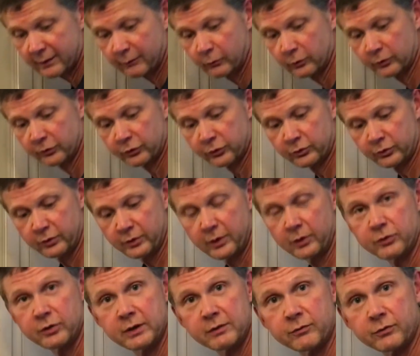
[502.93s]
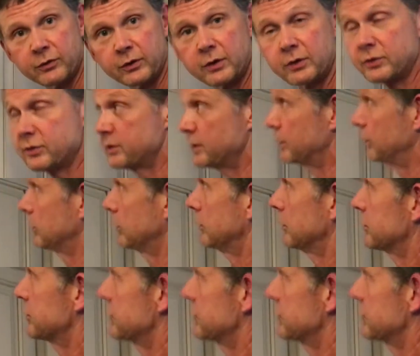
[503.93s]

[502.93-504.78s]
I'm going to screw those in first, and then we're going to